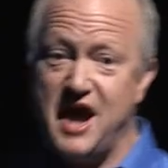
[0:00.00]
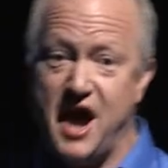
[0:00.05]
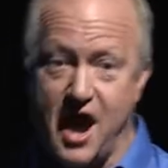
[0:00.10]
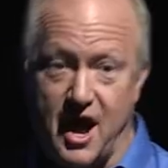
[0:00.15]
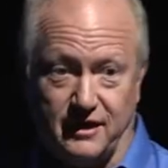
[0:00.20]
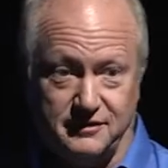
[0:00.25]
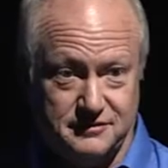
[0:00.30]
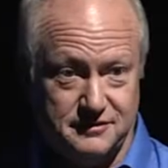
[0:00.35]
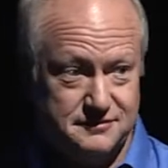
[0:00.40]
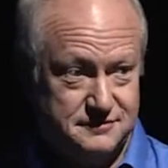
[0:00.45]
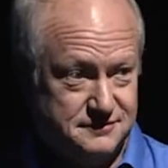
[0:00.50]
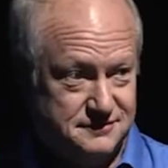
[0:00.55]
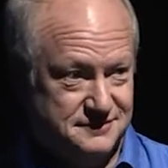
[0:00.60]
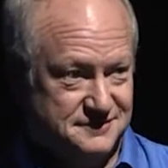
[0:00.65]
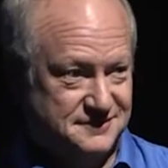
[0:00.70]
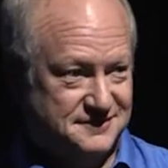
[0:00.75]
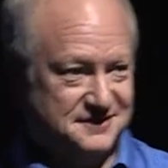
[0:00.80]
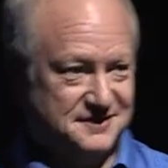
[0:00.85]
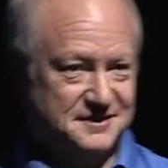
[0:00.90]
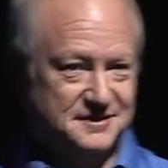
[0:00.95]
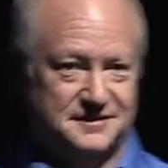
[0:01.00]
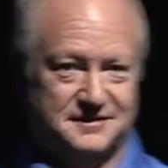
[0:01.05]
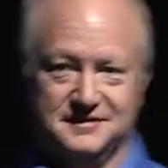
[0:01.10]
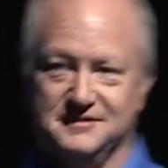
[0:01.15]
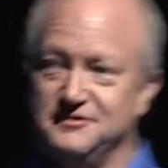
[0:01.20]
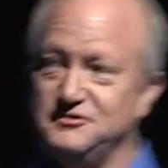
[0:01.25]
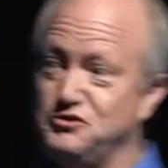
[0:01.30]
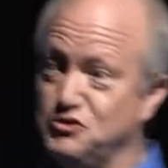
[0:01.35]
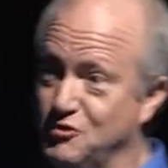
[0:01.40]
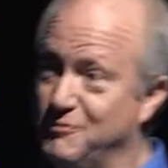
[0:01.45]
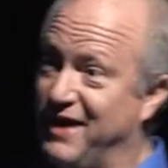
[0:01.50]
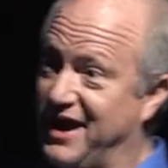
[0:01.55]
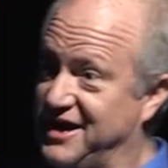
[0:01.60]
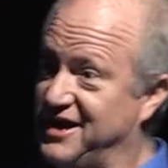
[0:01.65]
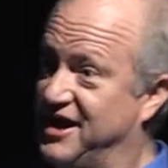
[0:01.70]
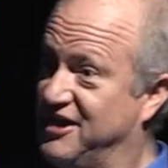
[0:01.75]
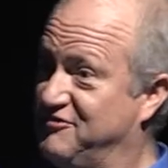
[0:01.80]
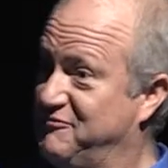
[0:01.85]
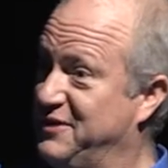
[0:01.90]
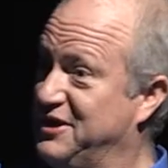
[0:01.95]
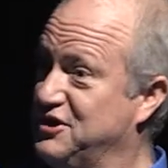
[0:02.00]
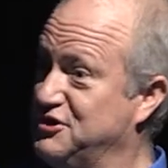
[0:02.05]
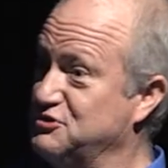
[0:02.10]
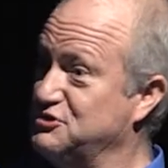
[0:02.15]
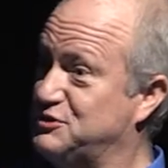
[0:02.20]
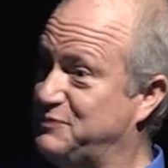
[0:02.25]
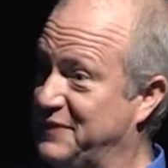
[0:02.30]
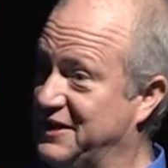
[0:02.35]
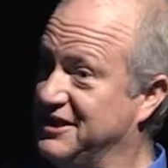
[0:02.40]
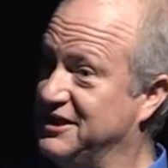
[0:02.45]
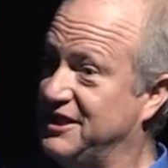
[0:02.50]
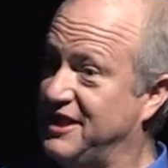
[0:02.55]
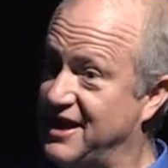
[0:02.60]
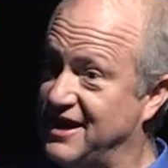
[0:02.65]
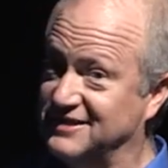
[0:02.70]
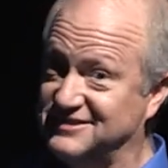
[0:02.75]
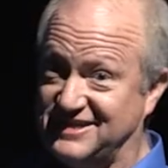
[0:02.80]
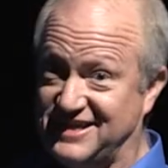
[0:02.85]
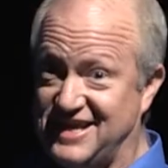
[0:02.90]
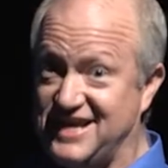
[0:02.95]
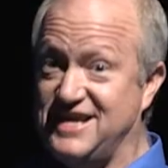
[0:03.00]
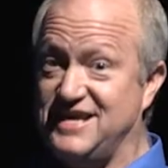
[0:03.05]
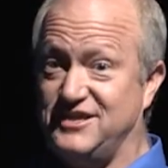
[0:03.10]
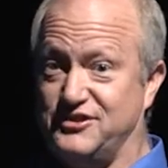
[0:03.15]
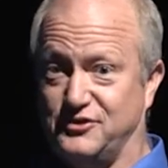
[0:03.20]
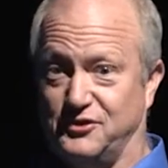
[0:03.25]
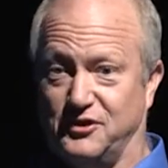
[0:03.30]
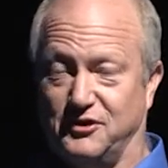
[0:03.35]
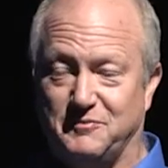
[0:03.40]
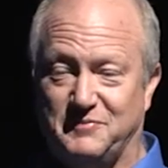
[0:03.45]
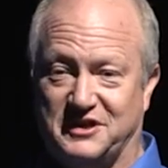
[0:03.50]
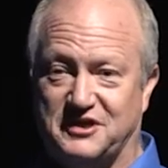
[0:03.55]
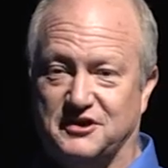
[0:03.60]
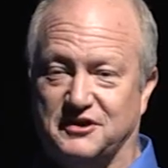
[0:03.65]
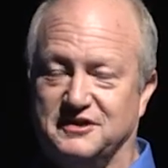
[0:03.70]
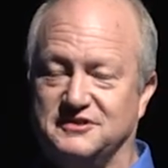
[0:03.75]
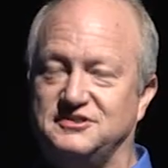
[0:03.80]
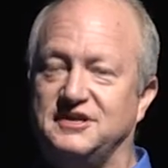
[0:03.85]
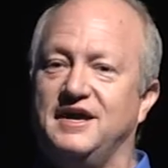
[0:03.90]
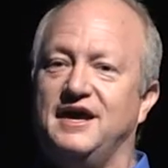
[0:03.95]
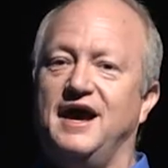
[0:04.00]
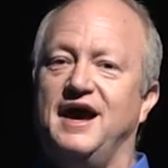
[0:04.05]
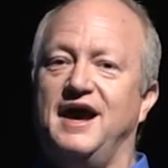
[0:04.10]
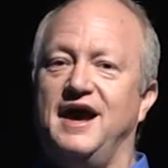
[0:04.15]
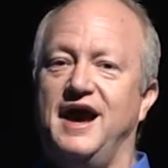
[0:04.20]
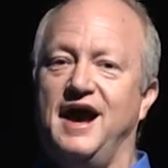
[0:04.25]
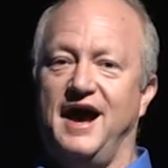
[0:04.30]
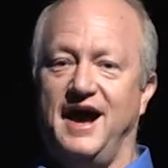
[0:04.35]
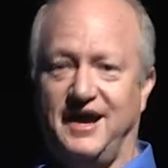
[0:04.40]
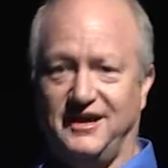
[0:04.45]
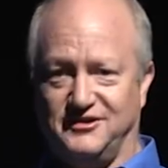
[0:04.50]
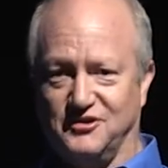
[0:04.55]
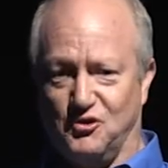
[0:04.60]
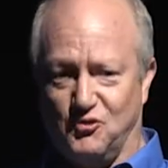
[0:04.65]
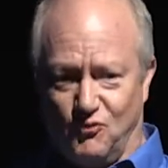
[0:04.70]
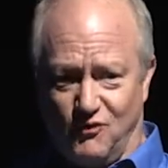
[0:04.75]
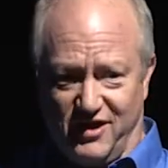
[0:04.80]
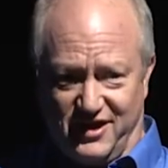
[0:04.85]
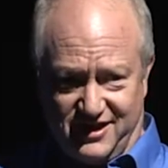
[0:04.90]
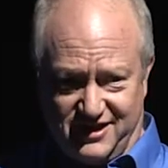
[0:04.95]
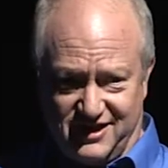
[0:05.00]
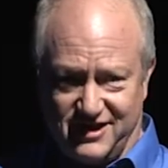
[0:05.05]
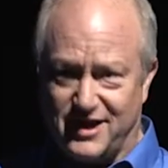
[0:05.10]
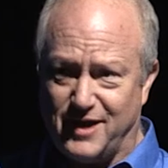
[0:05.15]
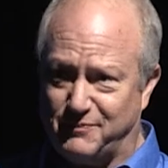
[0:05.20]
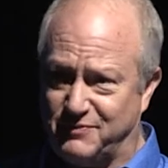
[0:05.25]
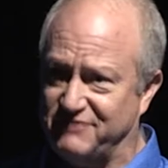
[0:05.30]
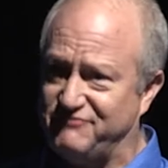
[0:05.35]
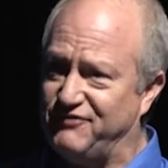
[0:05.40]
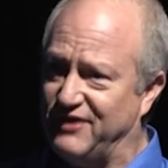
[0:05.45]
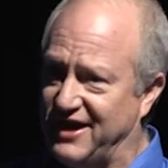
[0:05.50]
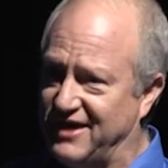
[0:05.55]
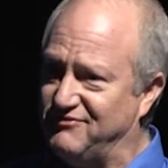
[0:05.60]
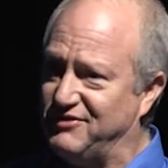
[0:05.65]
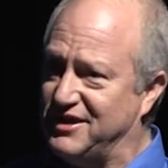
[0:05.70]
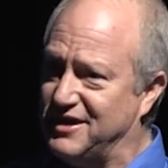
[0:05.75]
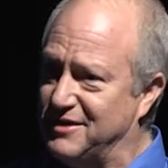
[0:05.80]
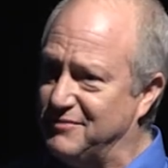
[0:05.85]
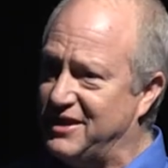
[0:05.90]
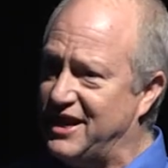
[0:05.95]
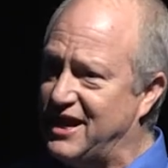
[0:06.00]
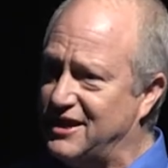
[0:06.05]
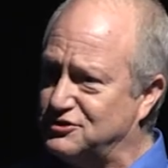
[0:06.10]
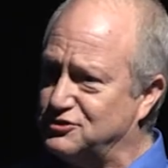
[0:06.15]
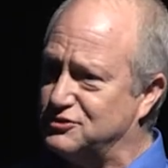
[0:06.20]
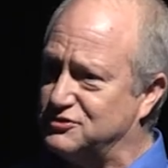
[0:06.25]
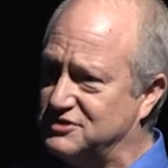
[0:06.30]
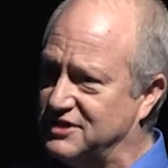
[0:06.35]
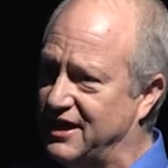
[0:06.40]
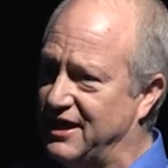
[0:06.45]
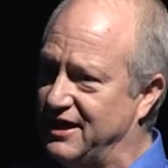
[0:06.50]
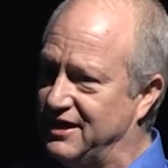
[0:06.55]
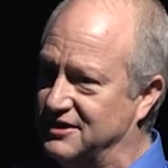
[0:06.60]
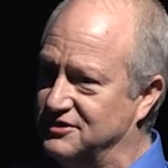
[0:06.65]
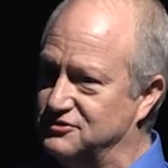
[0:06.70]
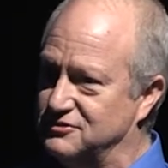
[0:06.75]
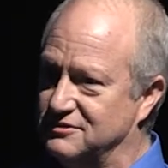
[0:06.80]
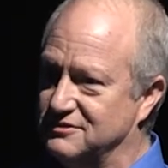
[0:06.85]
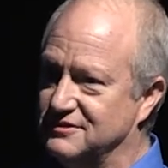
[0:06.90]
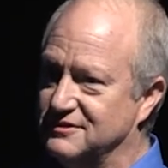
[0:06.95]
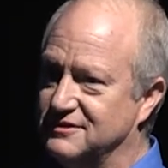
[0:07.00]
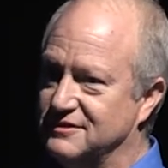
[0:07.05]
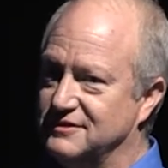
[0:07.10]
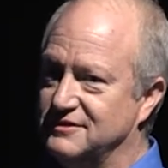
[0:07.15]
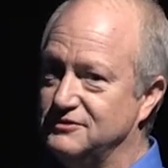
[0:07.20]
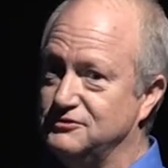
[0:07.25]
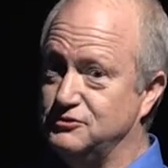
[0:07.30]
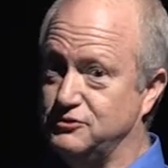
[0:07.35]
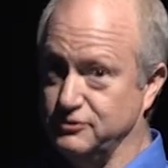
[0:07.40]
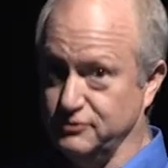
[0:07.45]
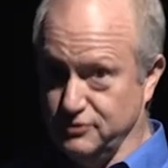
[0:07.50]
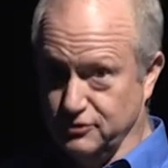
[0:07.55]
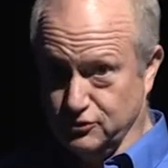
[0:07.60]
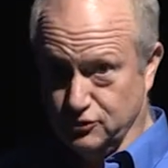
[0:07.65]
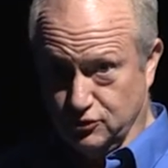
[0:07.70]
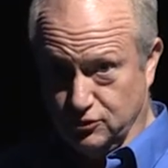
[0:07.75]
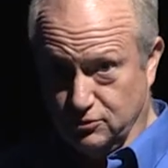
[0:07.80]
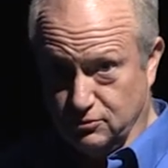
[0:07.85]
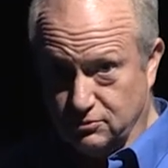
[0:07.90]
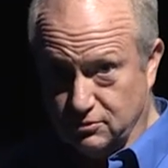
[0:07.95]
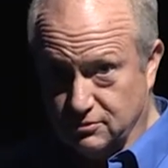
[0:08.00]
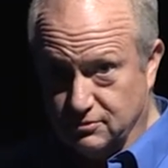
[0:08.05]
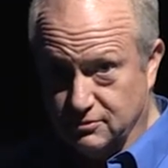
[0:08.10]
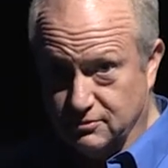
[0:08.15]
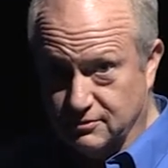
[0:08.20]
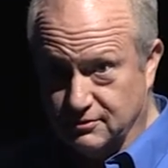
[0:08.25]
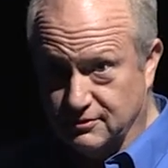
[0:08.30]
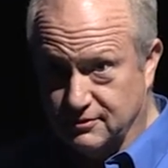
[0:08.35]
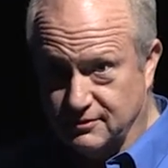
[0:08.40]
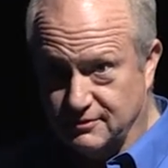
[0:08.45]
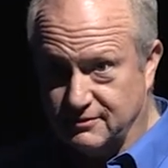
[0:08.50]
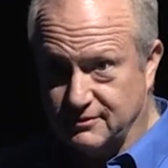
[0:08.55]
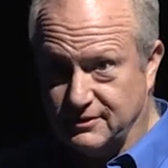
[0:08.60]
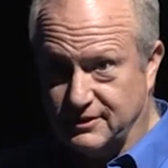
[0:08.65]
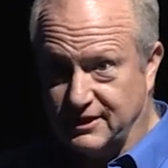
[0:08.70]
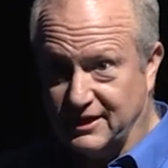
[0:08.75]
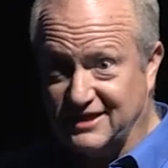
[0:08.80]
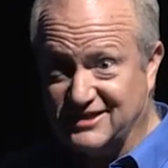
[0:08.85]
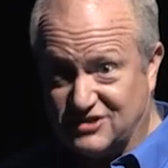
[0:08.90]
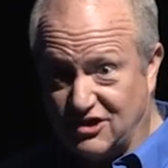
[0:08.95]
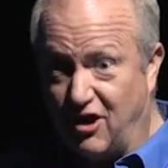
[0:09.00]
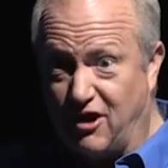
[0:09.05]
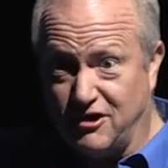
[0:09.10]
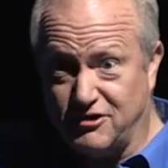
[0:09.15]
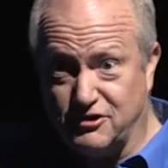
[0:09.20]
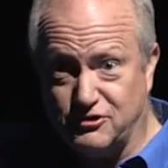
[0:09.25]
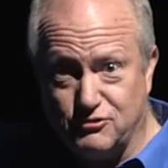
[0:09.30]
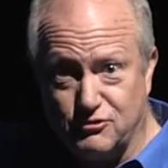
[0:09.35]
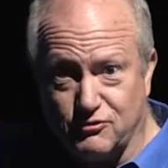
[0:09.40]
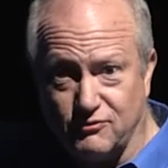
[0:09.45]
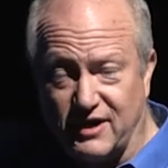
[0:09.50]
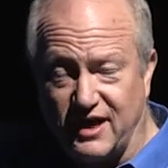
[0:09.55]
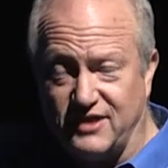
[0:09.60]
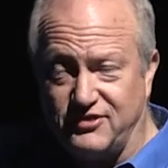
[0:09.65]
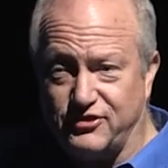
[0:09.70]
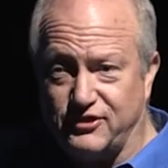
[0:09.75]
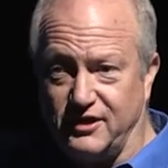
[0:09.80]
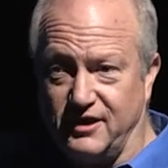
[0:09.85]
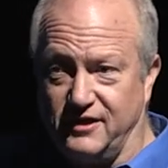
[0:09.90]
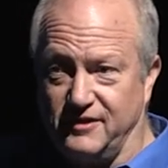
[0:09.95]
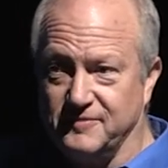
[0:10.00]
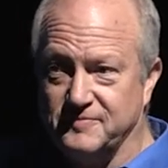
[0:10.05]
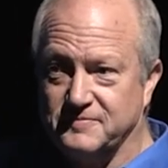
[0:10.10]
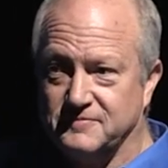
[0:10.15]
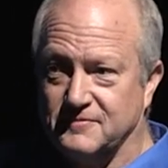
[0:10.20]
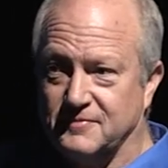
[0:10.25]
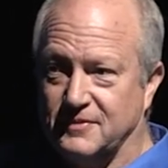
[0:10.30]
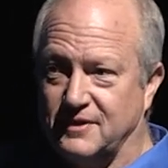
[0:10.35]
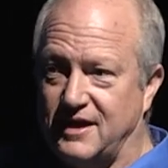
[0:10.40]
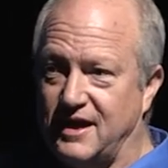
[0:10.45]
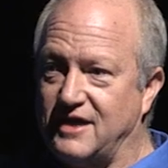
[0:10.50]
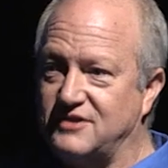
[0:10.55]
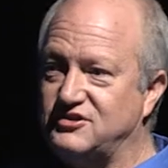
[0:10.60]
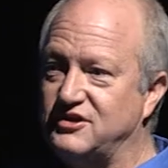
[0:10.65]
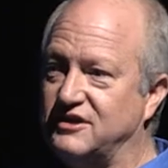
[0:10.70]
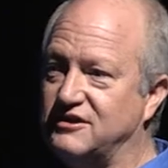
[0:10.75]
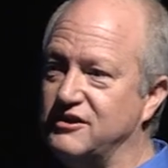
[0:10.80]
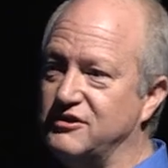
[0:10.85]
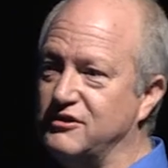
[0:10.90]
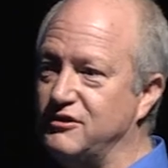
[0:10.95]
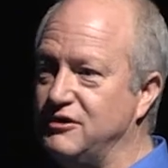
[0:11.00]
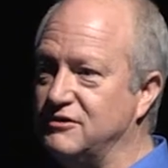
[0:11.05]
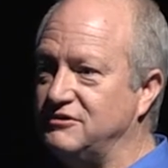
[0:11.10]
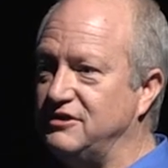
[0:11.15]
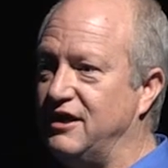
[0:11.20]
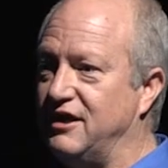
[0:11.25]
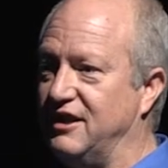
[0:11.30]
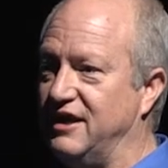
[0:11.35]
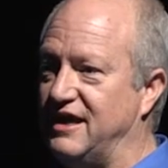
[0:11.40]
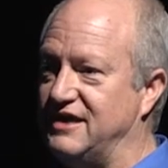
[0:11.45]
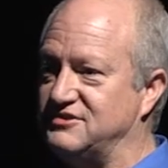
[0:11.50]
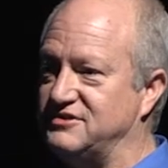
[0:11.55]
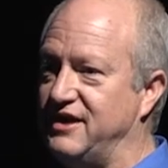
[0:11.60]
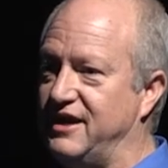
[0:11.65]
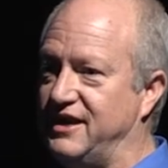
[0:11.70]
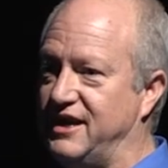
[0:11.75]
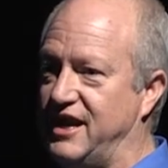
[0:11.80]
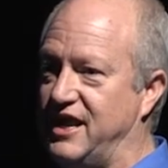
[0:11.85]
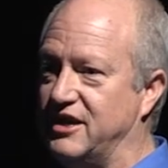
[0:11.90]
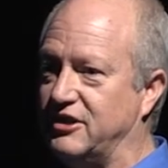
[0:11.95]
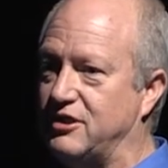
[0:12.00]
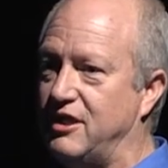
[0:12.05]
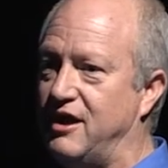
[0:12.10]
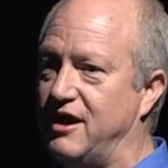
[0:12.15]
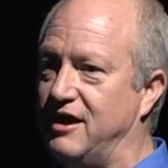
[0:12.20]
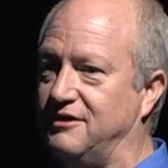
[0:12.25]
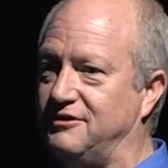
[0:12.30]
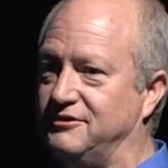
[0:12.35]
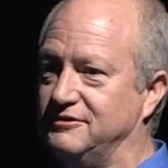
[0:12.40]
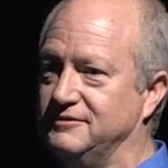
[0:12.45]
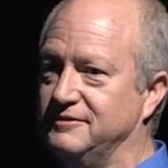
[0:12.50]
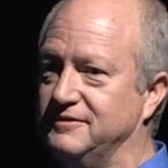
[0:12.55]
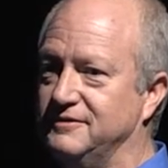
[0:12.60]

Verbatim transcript: not. You might not have been in your spin class either because I don't want to get up at 5 a.m. and exercise. Do you? It's hard to do the right thing. I checked into the hotel last night at 8 o'clock